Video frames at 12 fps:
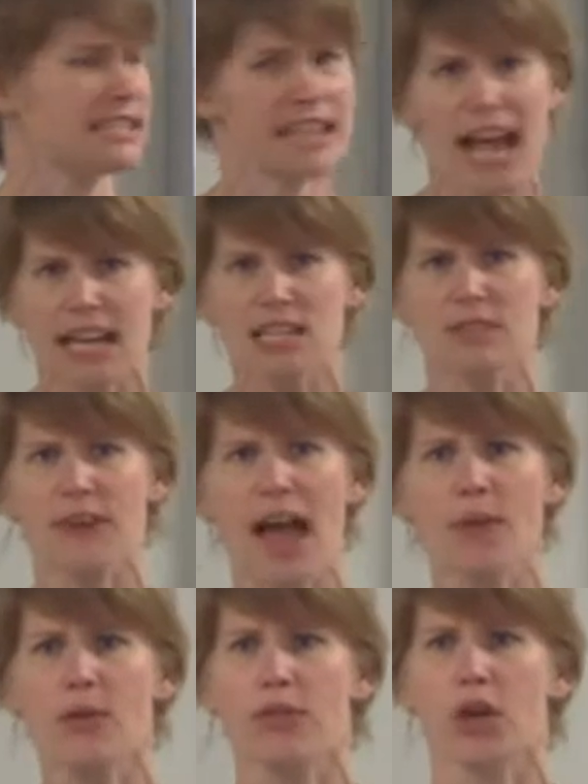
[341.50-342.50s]

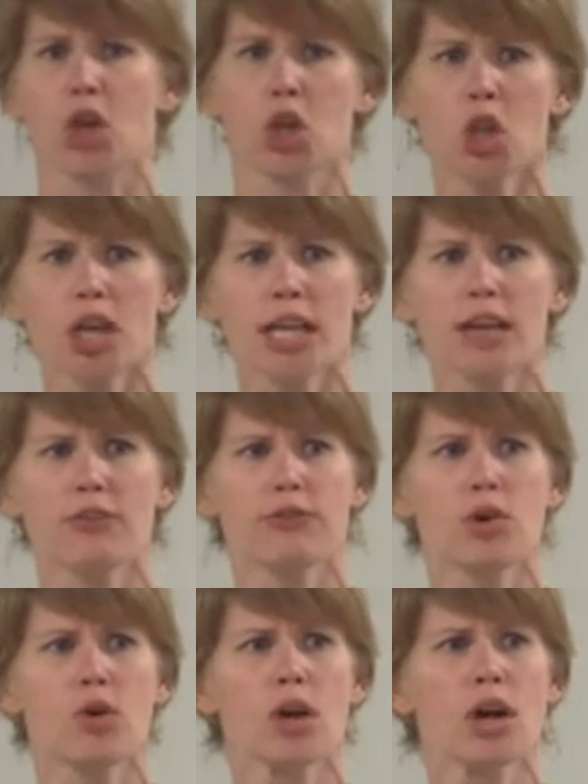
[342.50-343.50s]
satisfy what they're looking
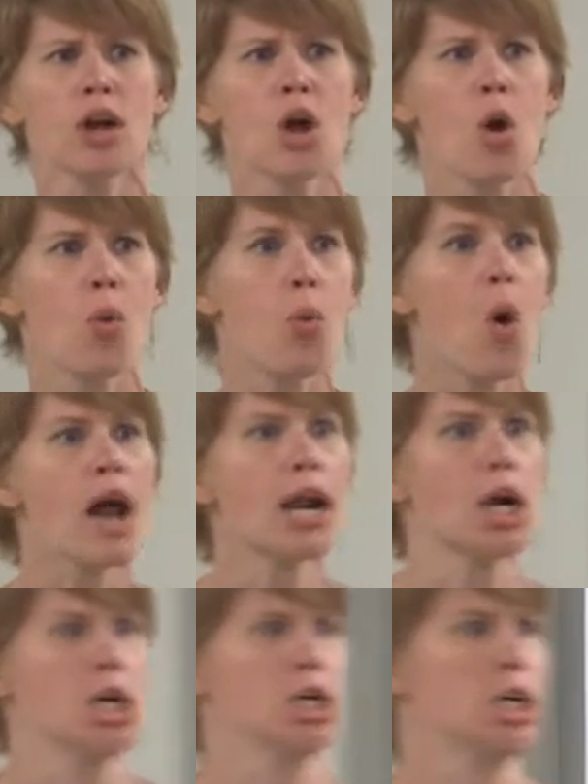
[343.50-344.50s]
for.
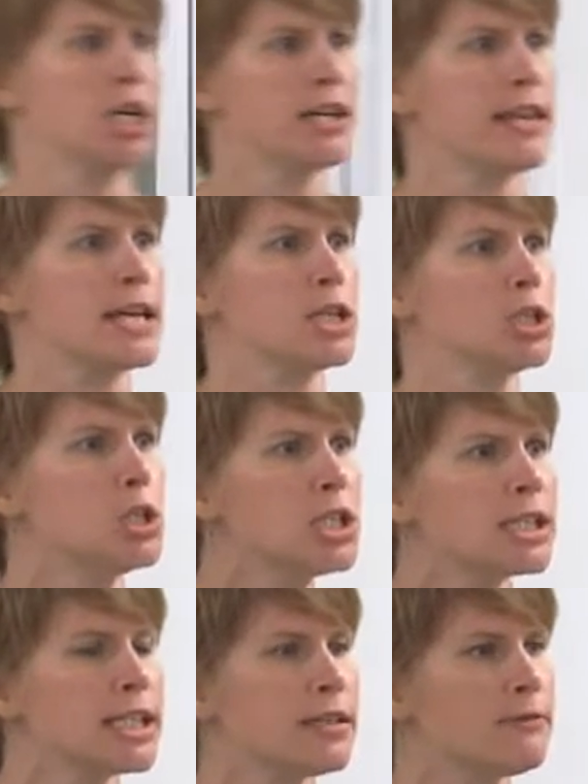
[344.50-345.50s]
What are they
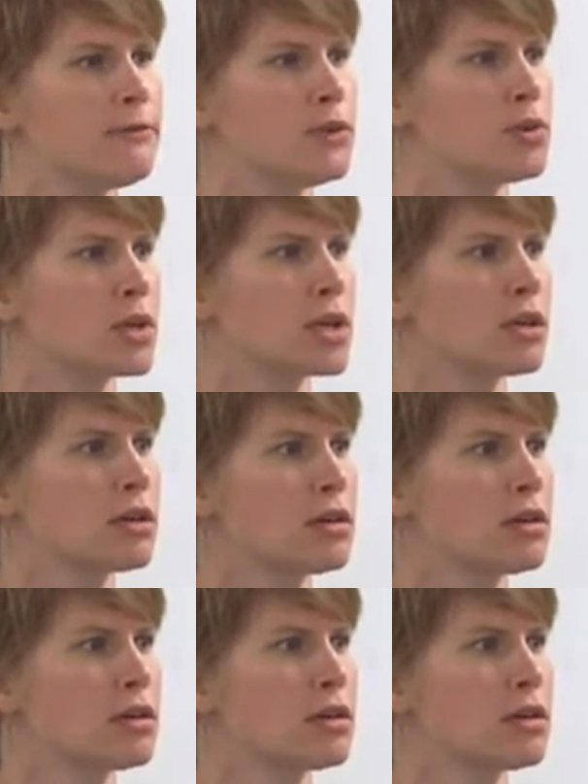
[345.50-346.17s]
looking for?